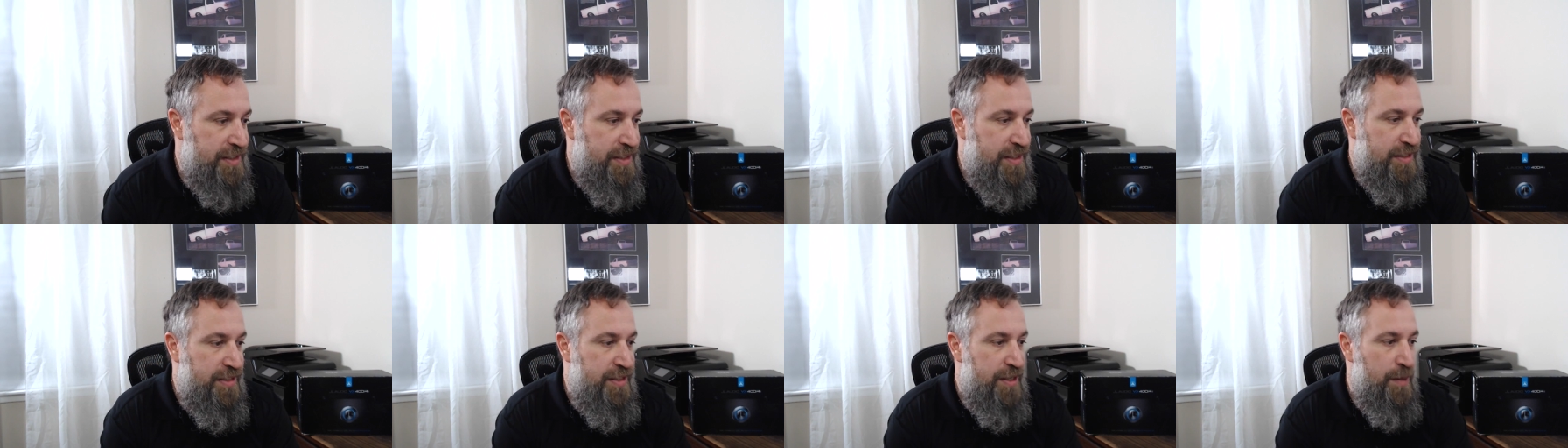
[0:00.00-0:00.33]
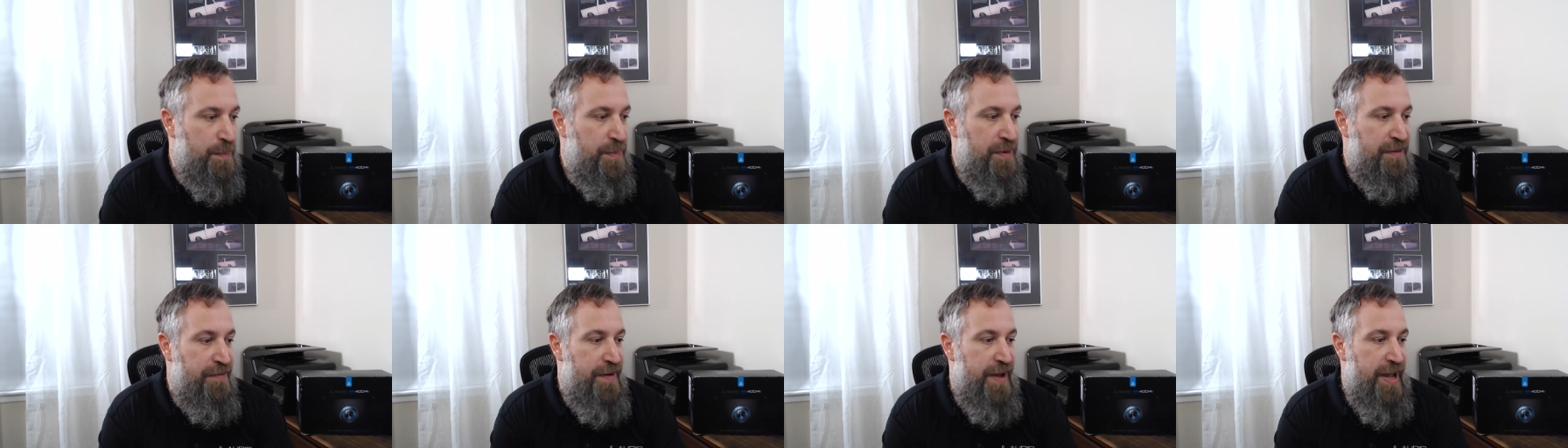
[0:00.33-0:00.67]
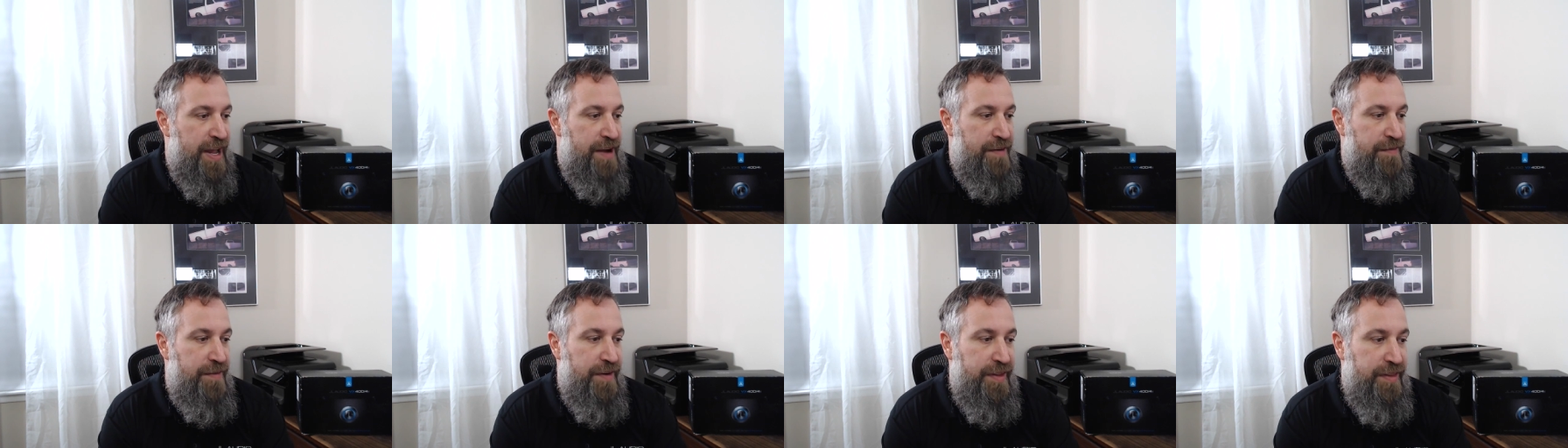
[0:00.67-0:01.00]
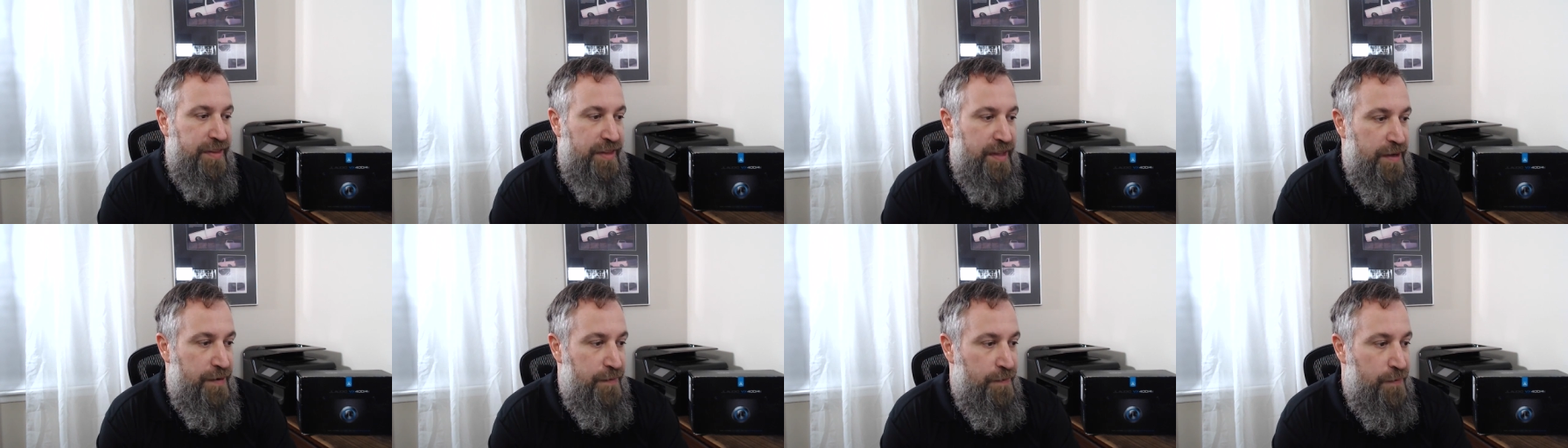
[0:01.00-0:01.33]
to simplify
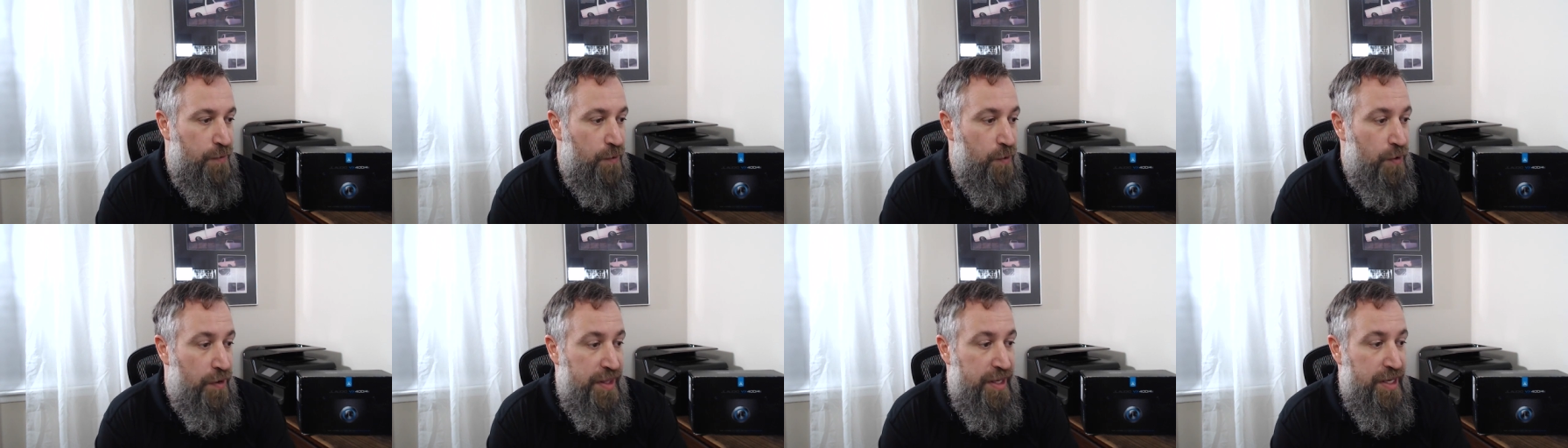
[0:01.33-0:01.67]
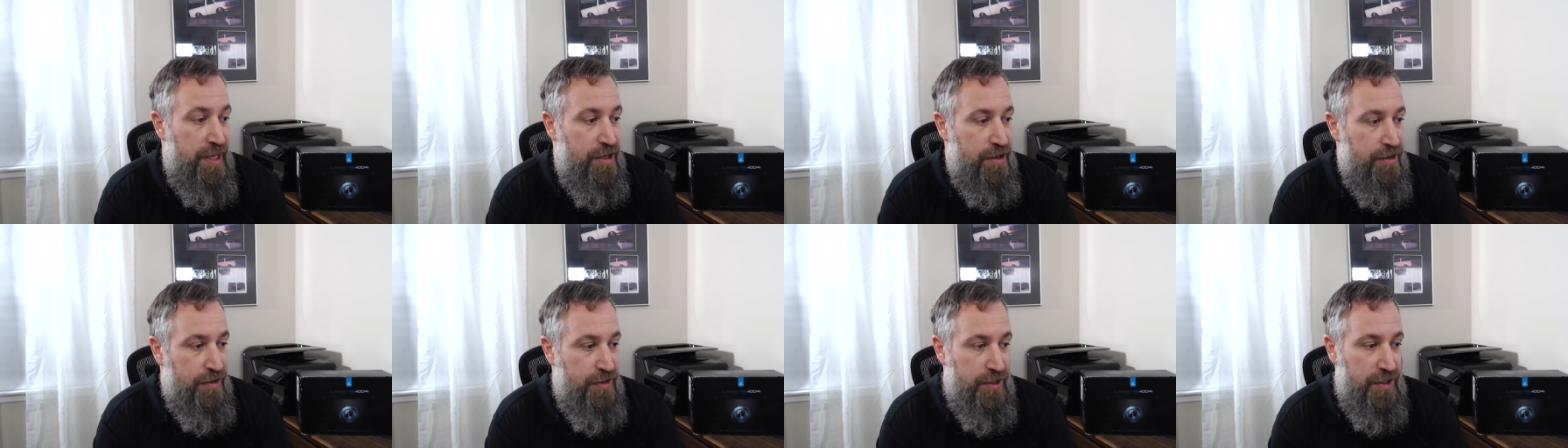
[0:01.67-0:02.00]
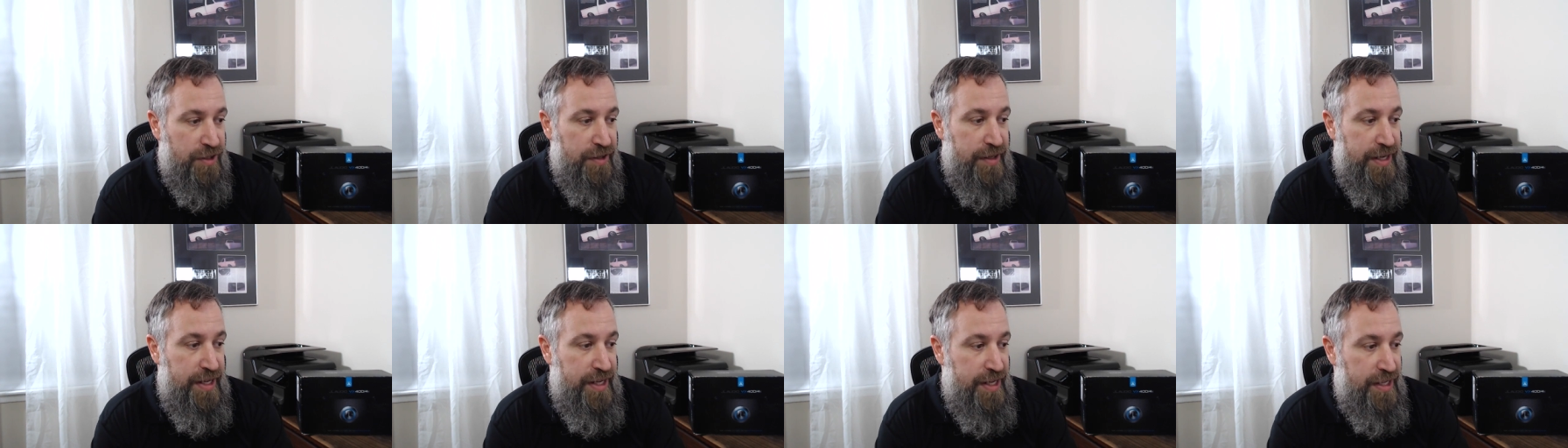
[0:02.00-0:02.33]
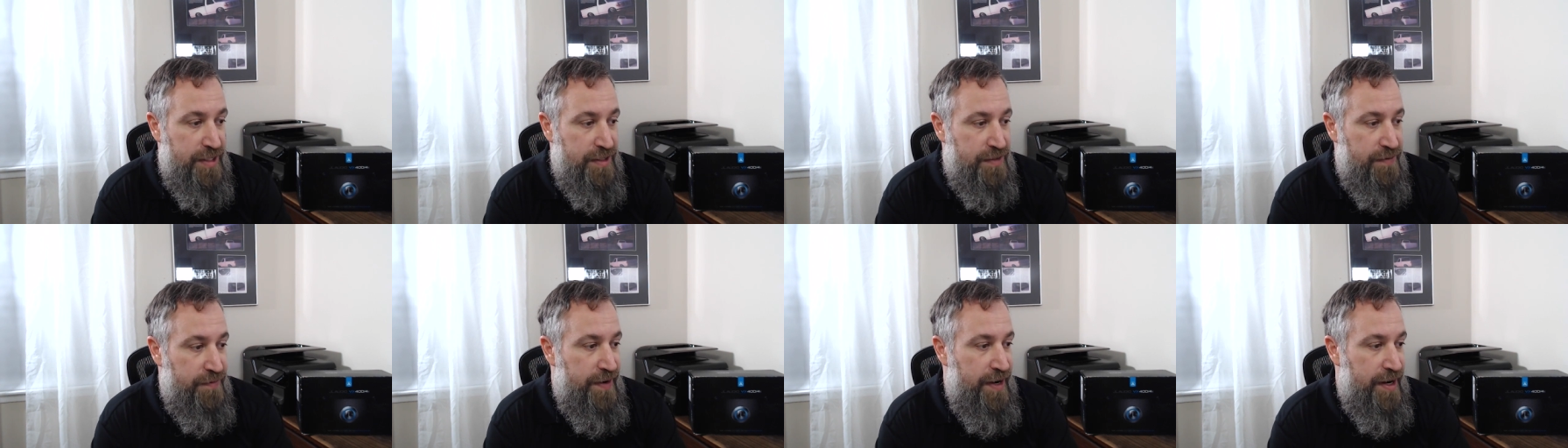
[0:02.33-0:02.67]
everything for the user
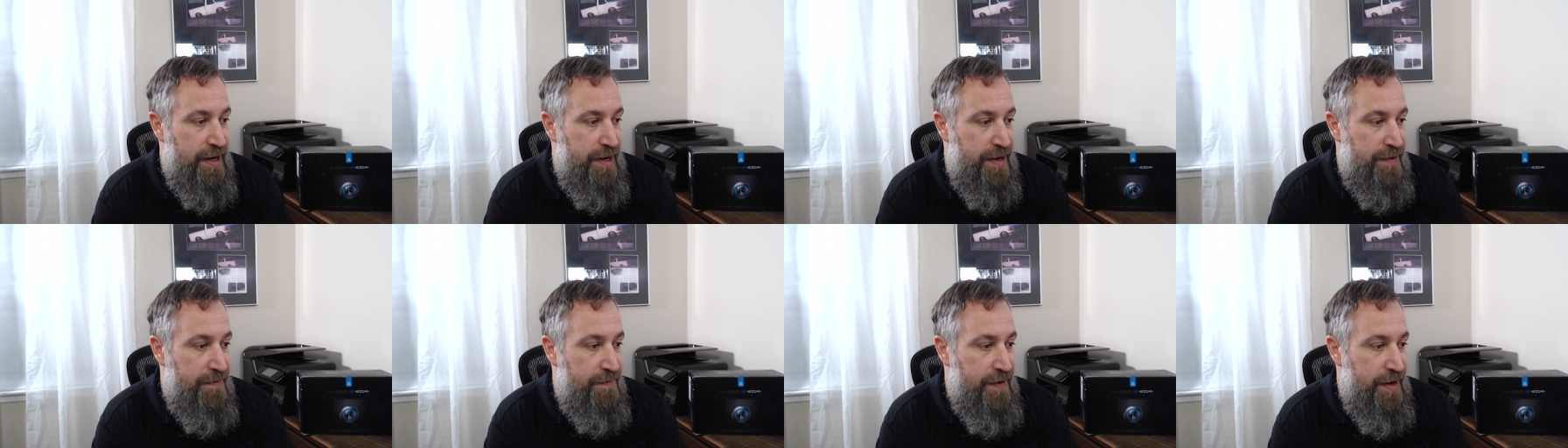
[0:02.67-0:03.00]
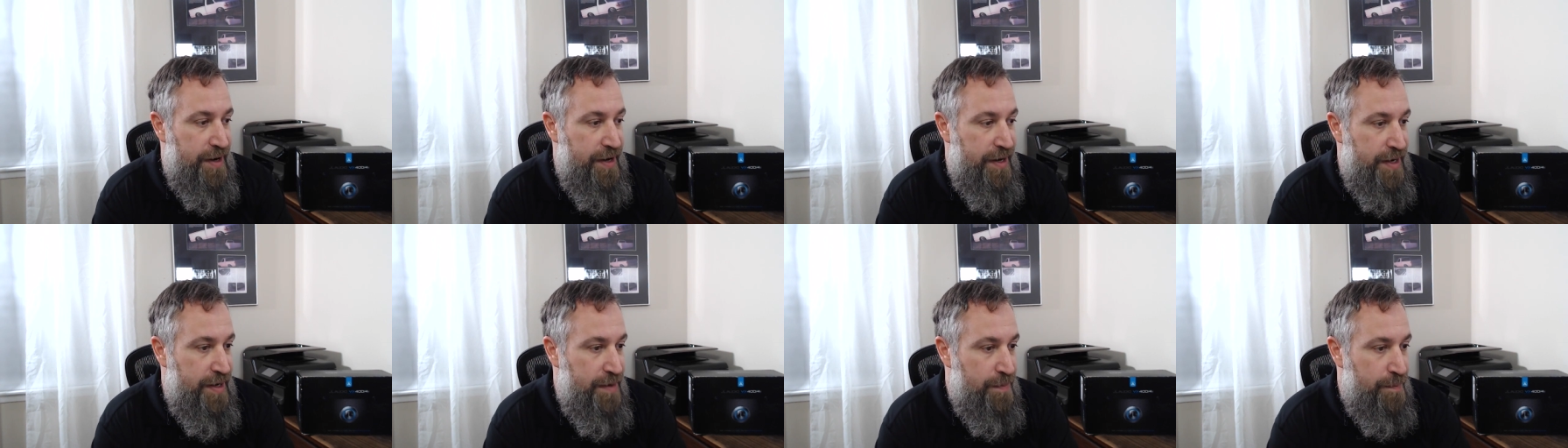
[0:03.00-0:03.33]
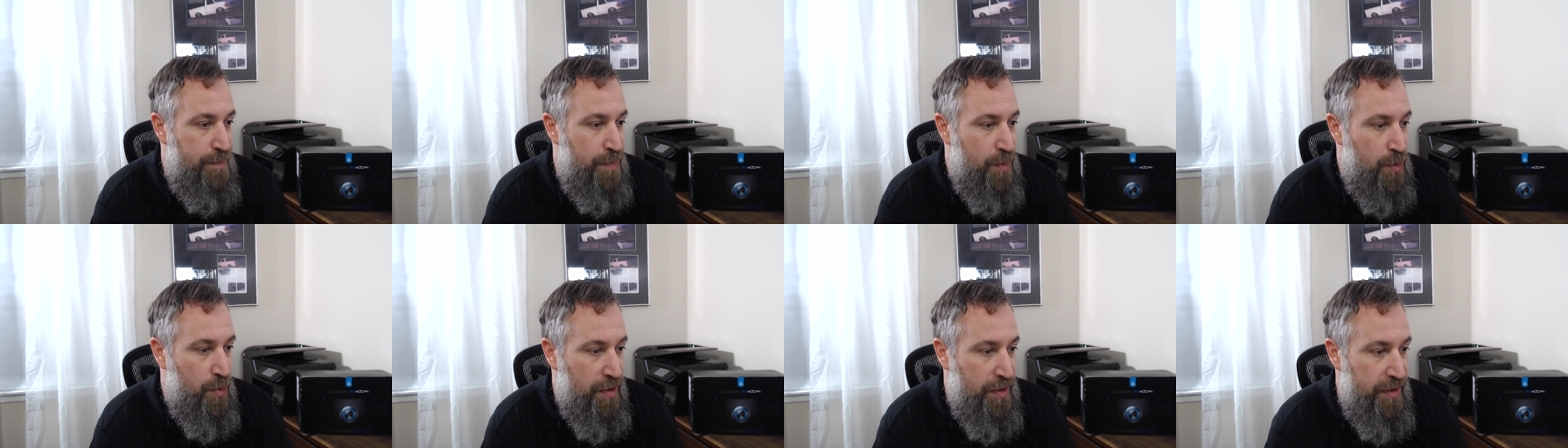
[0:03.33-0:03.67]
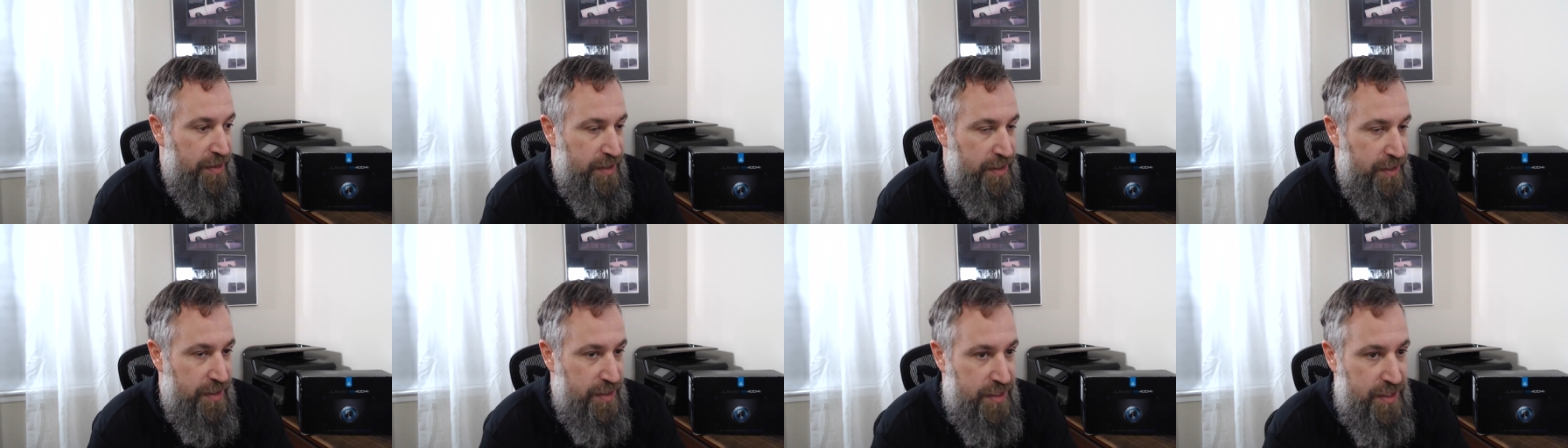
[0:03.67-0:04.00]
is very, very
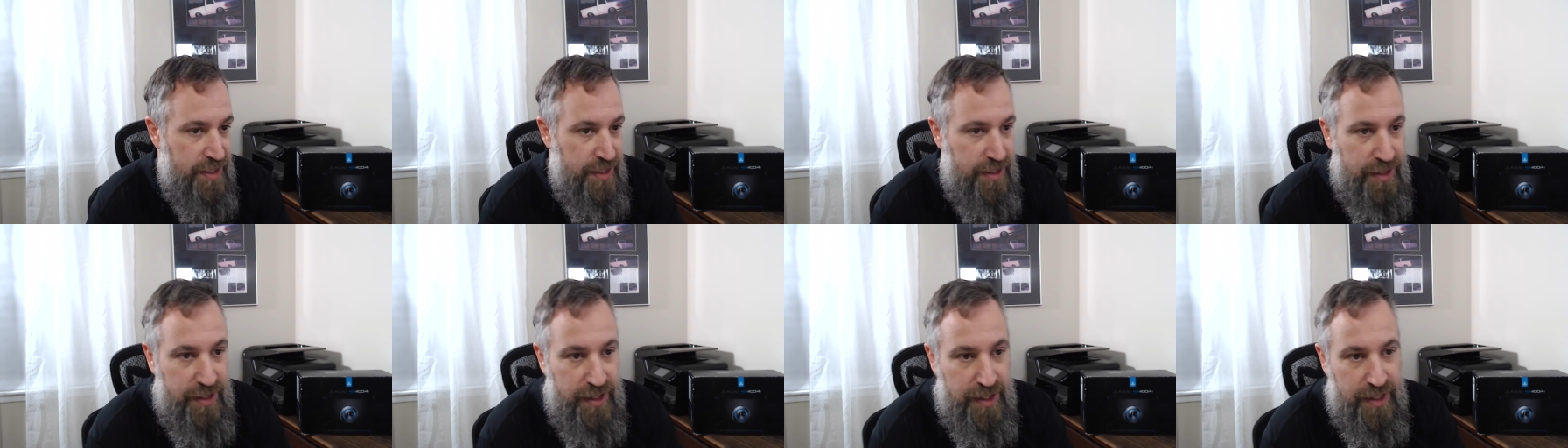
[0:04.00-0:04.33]
important.